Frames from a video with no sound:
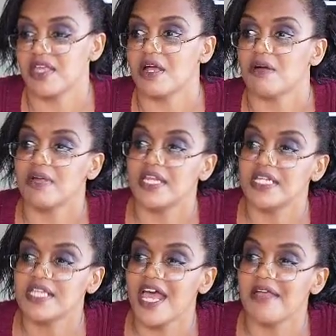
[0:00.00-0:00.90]

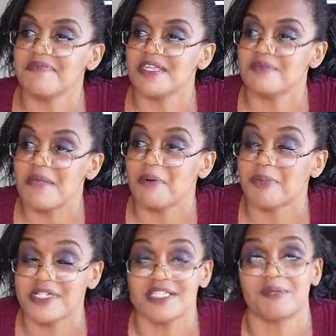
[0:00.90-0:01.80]
Anytime these people
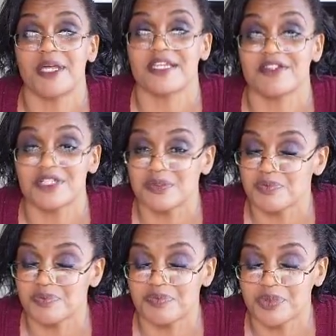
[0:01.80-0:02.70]
participated, there's
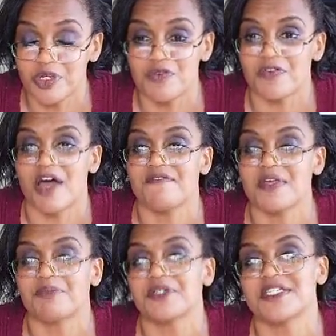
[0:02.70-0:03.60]
proof of
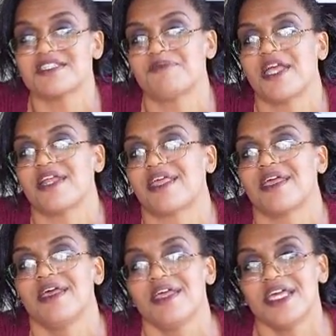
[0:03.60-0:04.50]
them participating
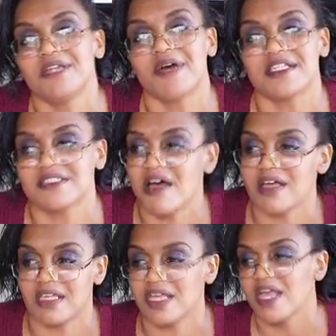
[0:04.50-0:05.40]
in my
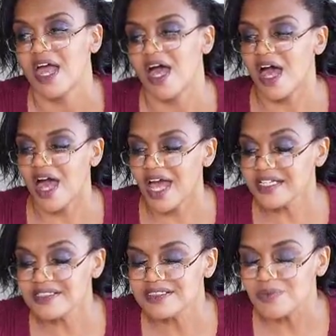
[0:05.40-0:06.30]
stalking. I
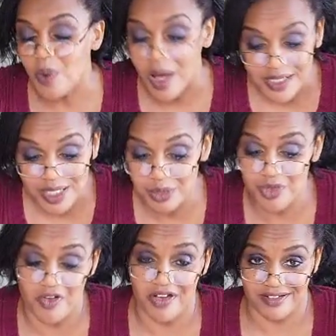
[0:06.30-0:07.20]
just want to
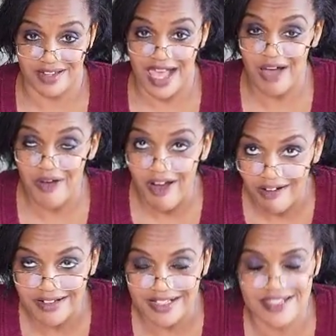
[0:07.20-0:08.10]
move on. How
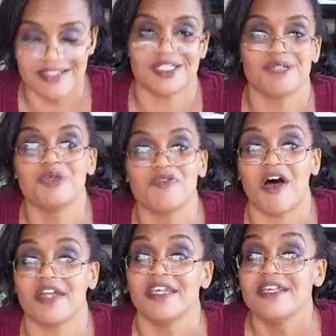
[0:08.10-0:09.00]
hard is it to move
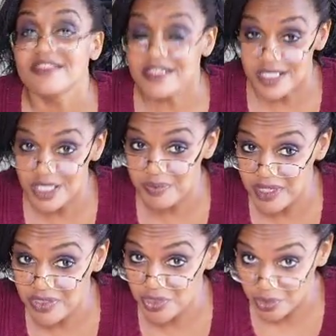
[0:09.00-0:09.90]
on? This has
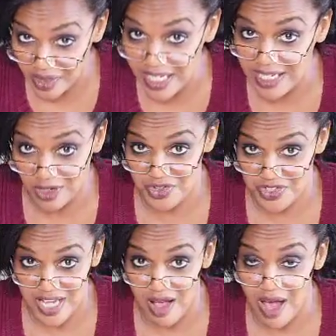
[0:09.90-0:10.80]
been 3 years
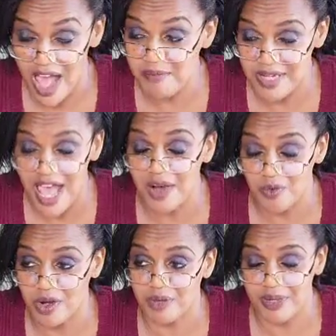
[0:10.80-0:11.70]
now. I've been out of
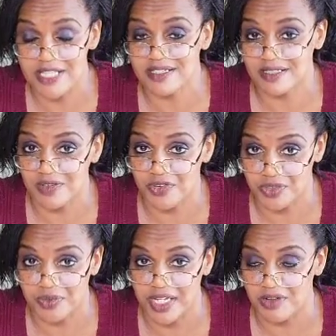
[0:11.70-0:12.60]
work basically for
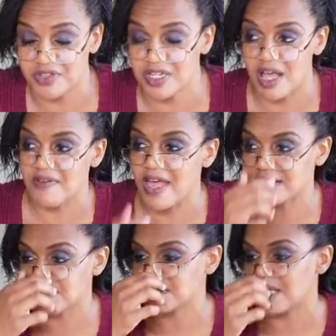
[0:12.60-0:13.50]
3 years. Now, I've
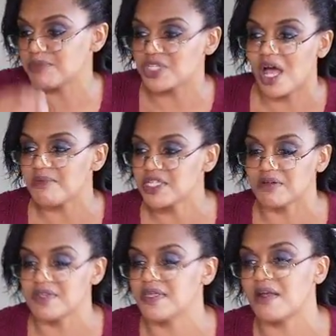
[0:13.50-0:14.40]
had some temp jobs
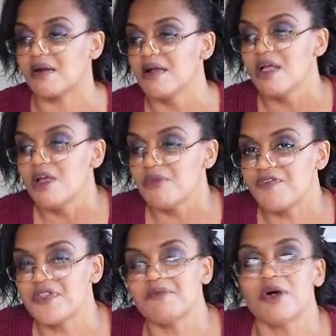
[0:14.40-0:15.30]
here and there, but
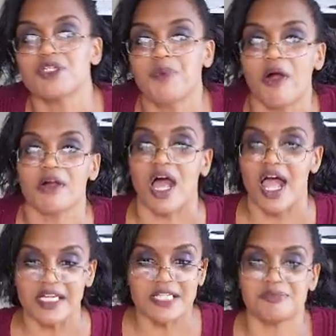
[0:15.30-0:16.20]
for the most part,
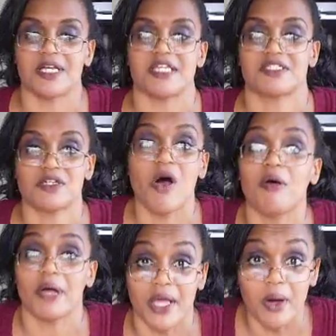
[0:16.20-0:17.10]
I need a place to call
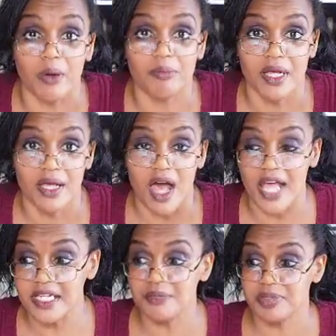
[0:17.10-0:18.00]
my home.
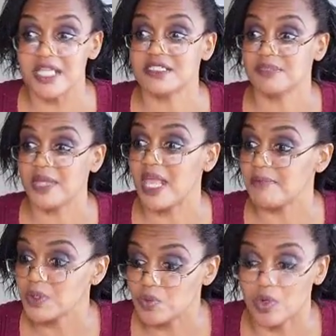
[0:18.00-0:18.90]
I need a place to be
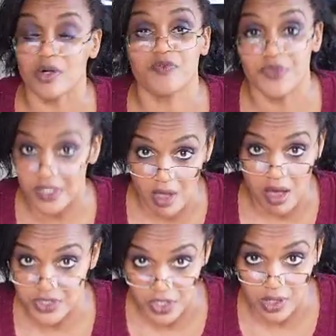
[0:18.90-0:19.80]
able to work for the
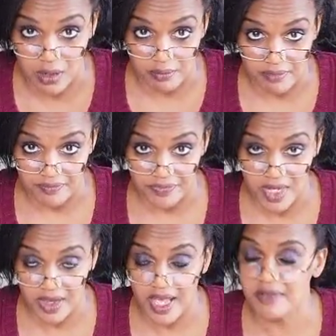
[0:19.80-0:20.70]
long term,
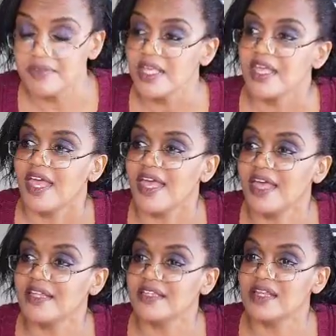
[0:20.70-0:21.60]
okay?
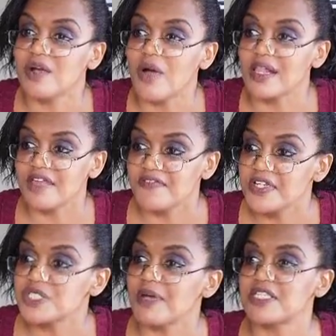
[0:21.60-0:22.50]
And, while I
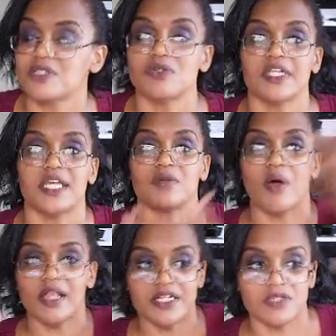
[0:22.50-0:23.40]
finish my schooling and
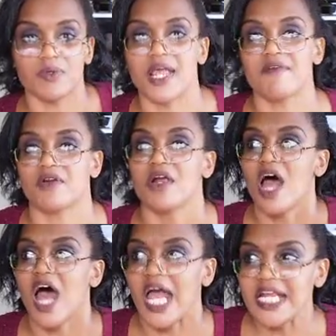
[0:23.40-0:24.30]
while I do whatever,
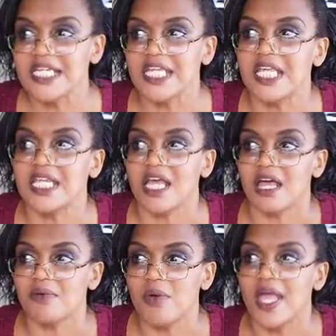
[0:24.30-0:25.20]
I need
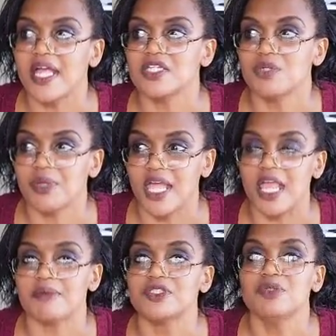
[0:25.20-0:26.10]
a way to be
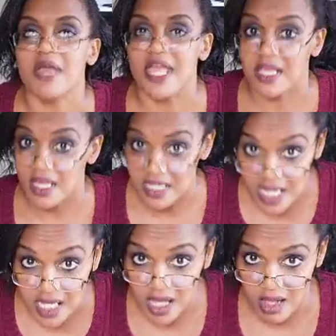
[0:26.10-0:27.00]
able to make an
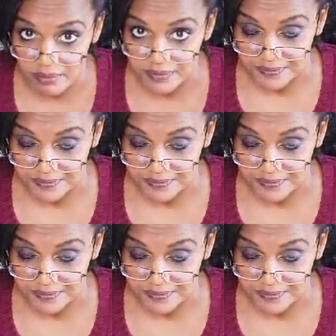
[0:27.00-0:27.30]
income.